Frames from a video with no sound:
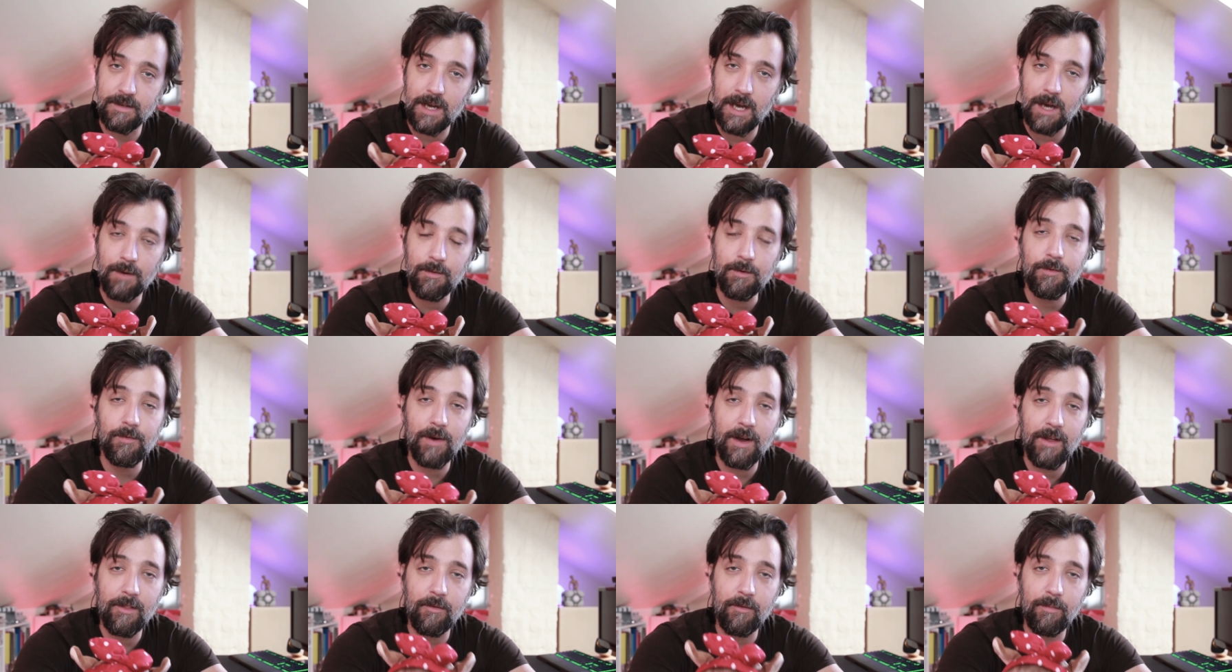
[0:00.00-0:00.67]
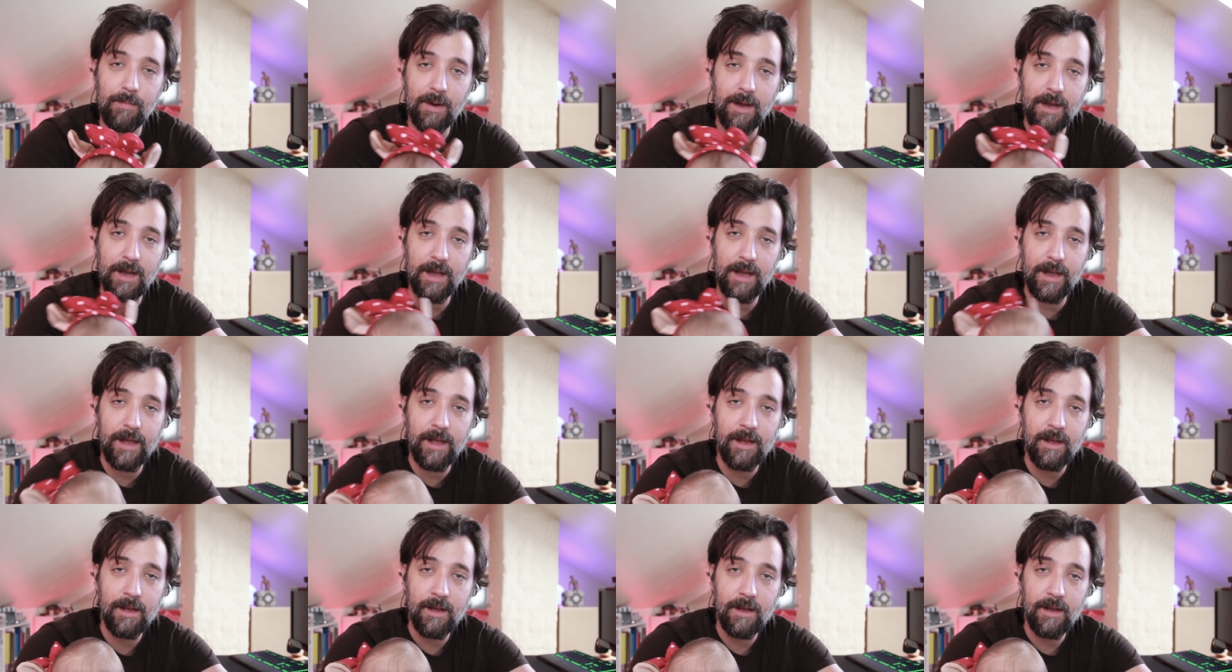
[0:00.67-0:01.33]
would rather
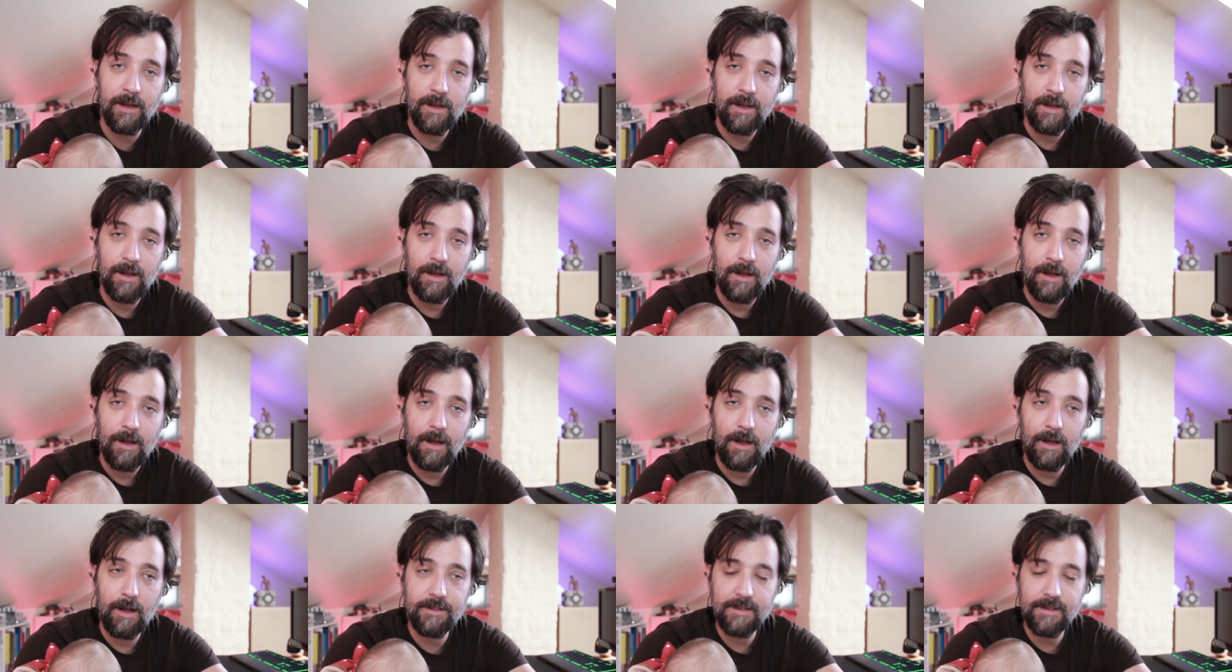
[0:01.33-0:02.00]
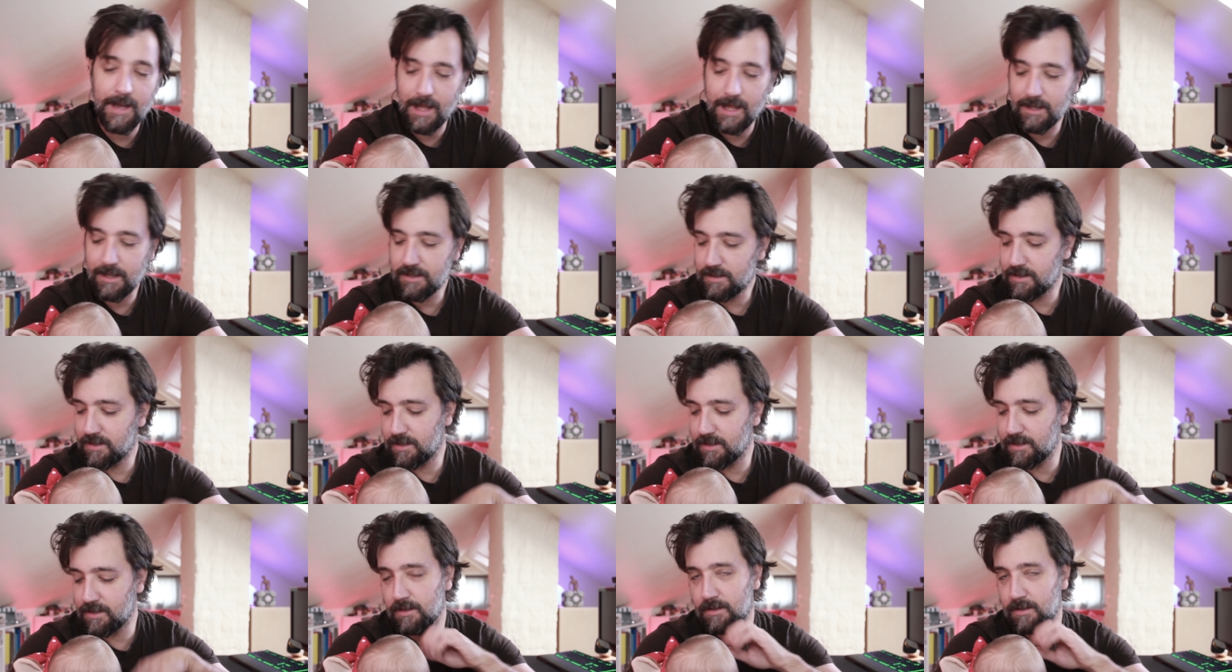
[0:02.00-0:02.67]
pay a
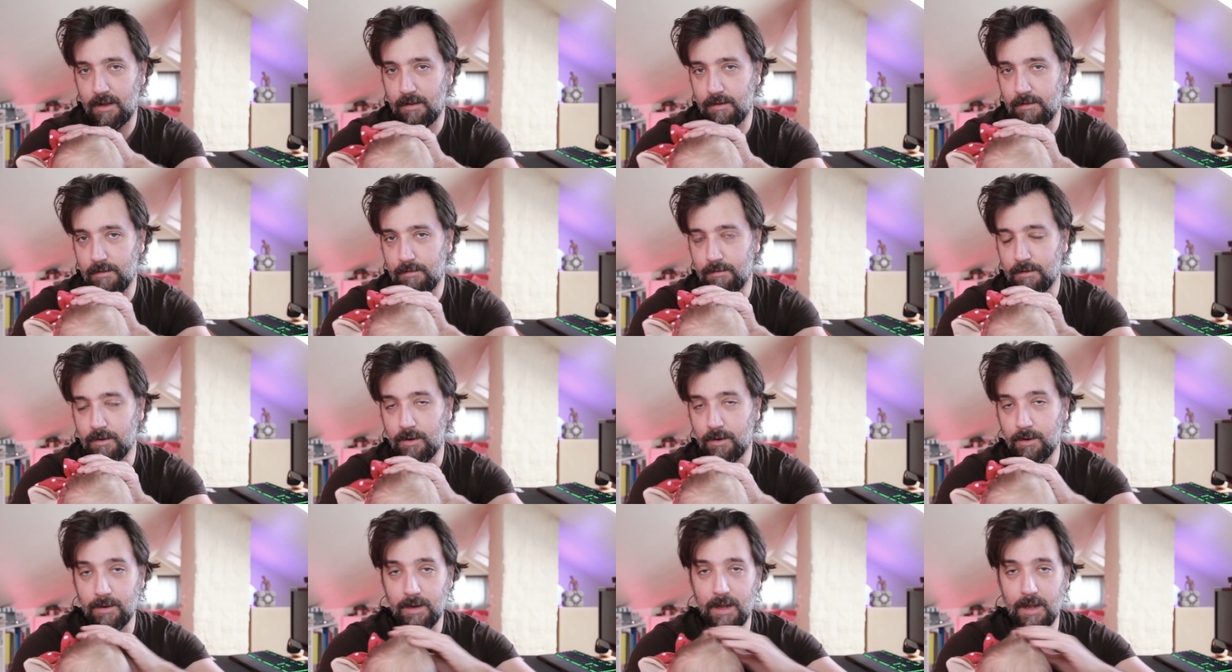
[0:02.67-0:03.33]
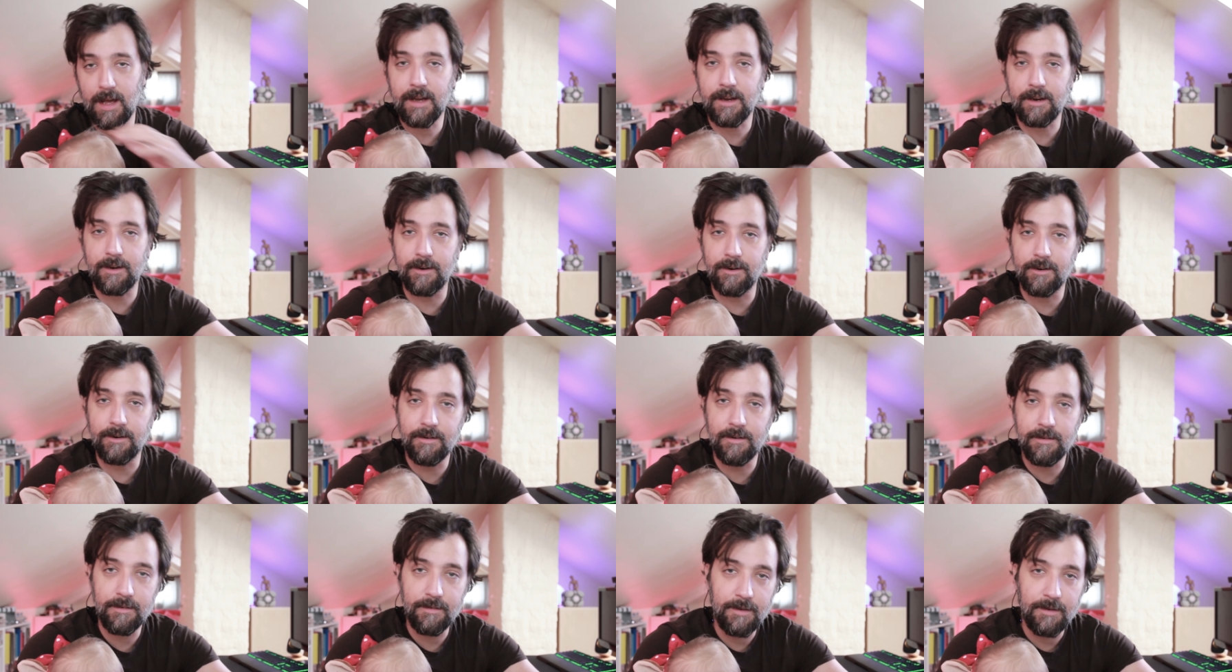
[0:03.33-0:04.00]
talented, good hacker
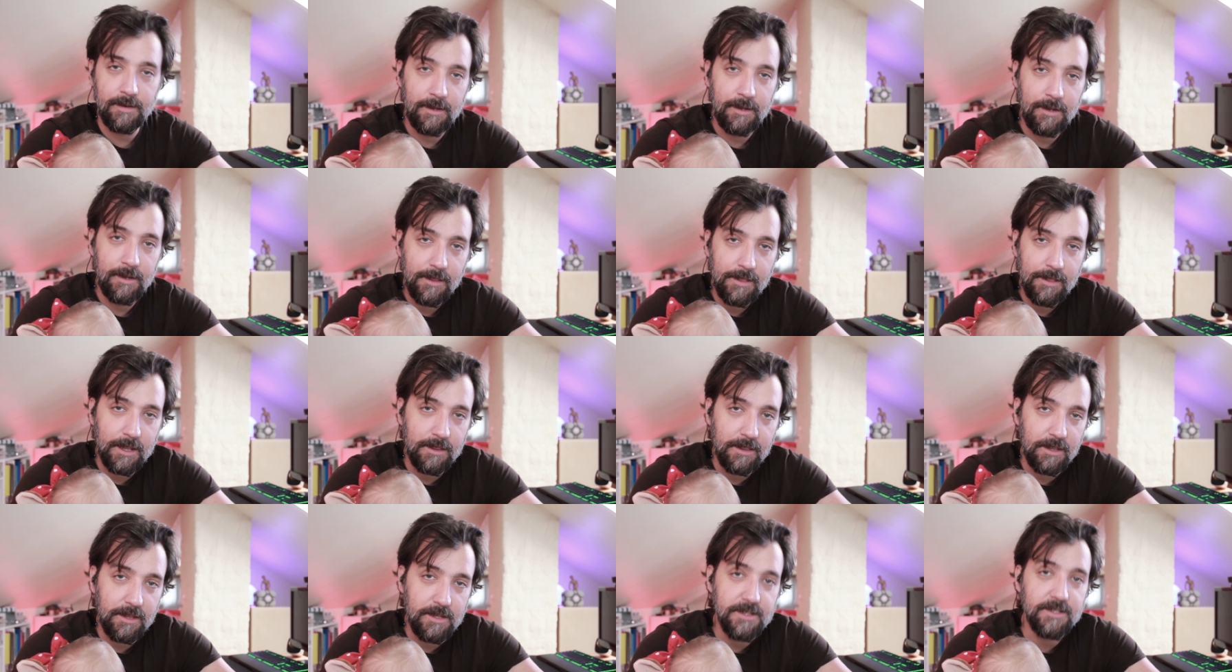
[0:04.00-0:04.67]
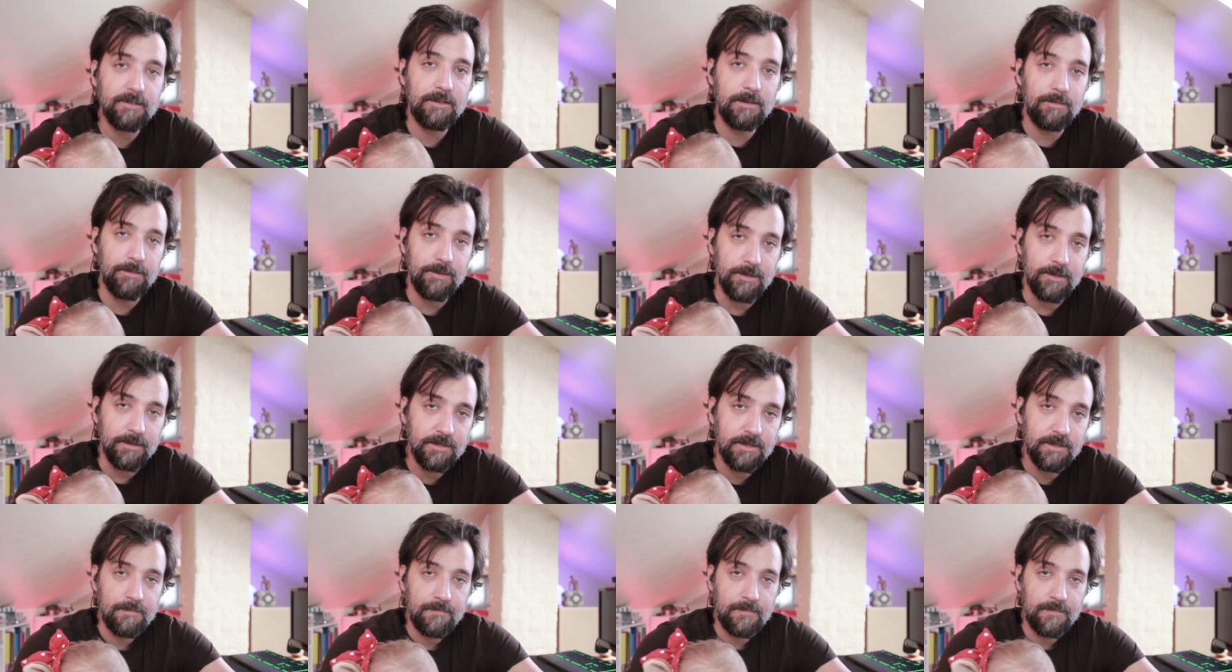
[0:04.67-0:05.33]
than these
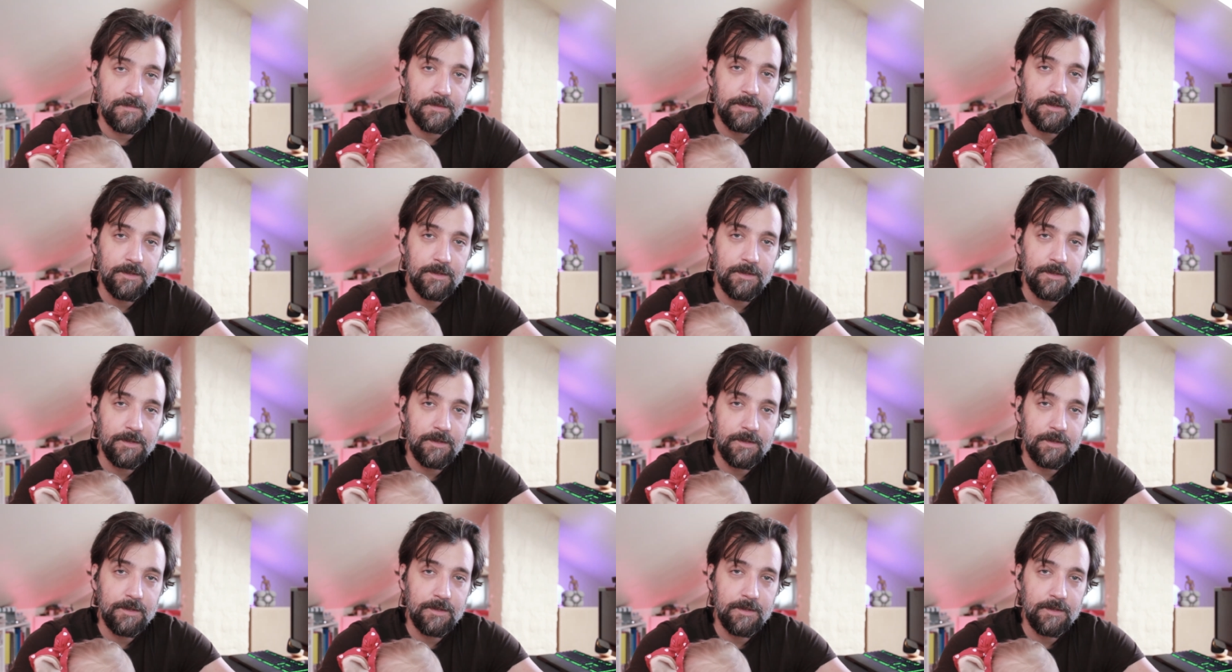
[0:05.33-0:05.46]
criminals.